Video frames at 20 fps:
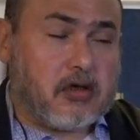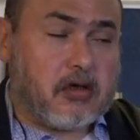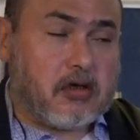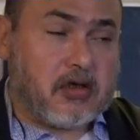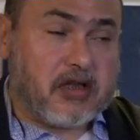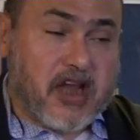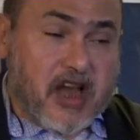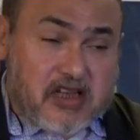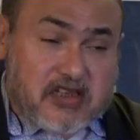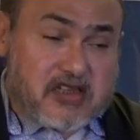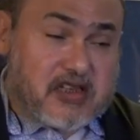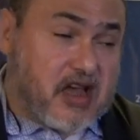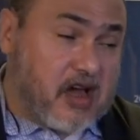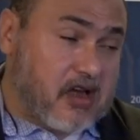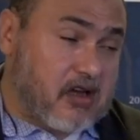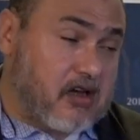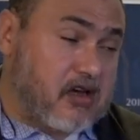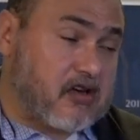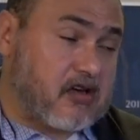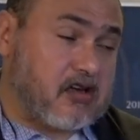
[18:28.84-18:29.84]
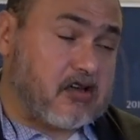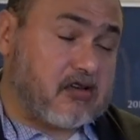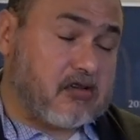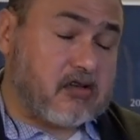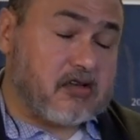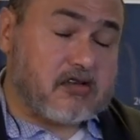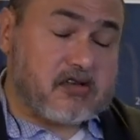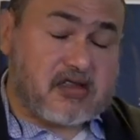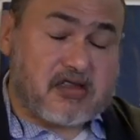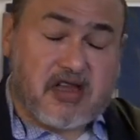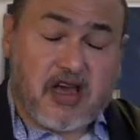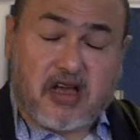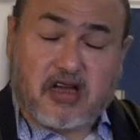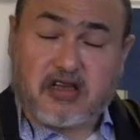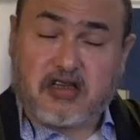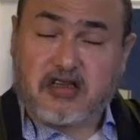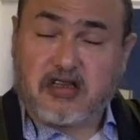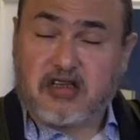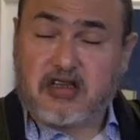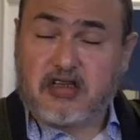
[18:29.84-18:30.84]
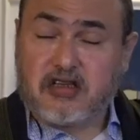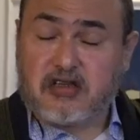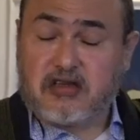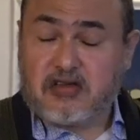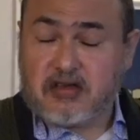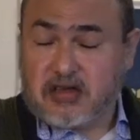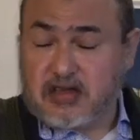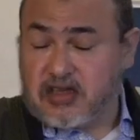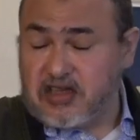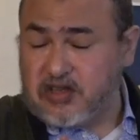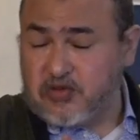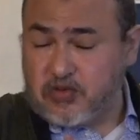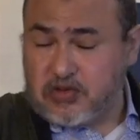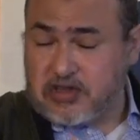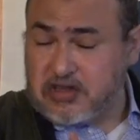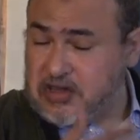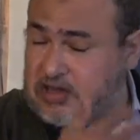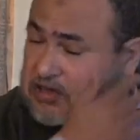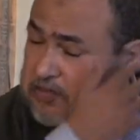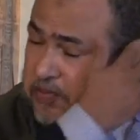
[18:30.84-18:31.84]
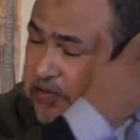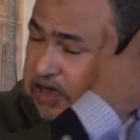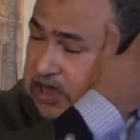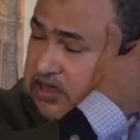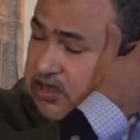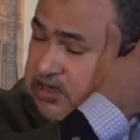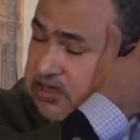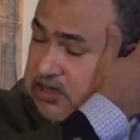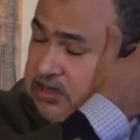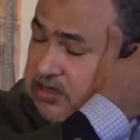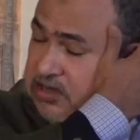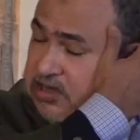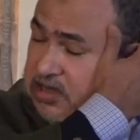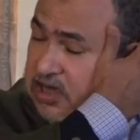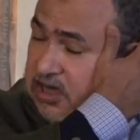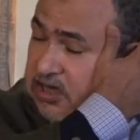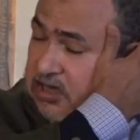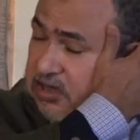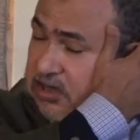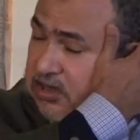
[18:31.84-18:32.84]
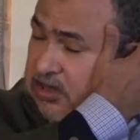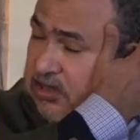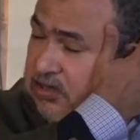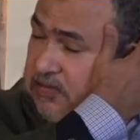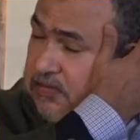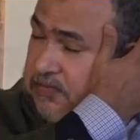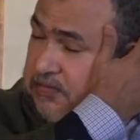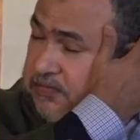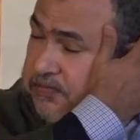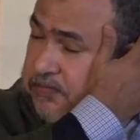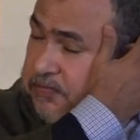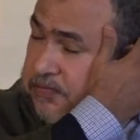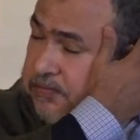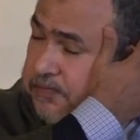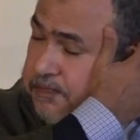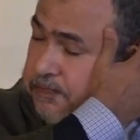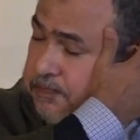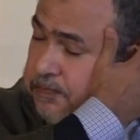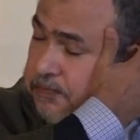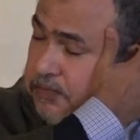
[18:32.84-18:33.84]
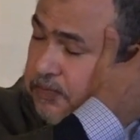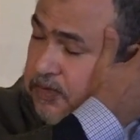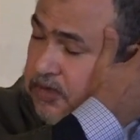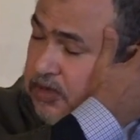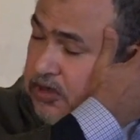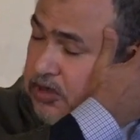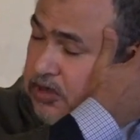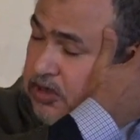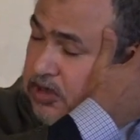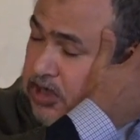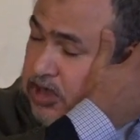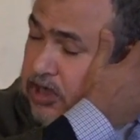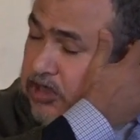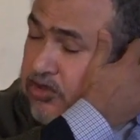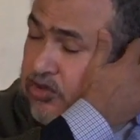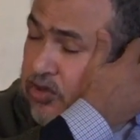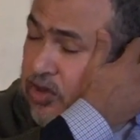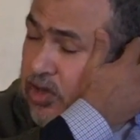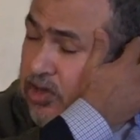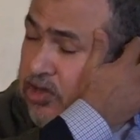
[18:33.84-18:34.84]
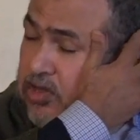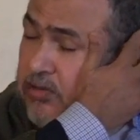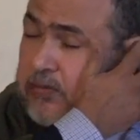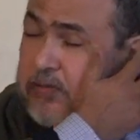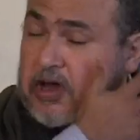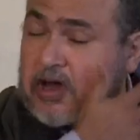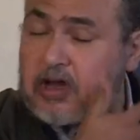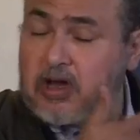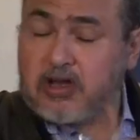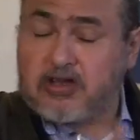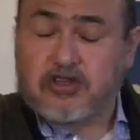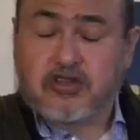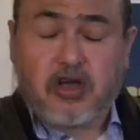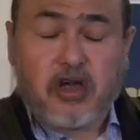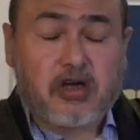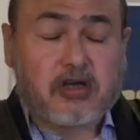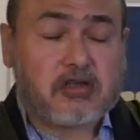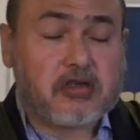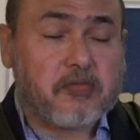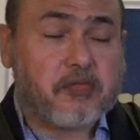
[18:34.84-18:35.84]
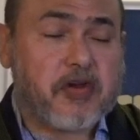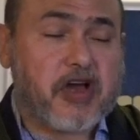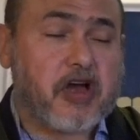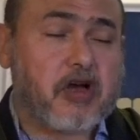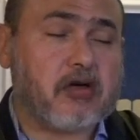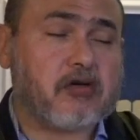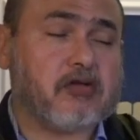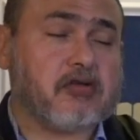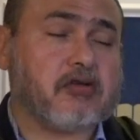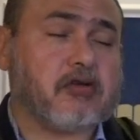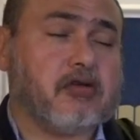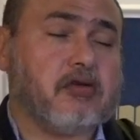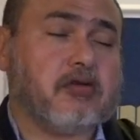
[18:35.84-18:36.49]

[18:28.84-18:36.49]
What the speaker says: Last halaqah, Saturday, I think it was this past Saturday, I talked about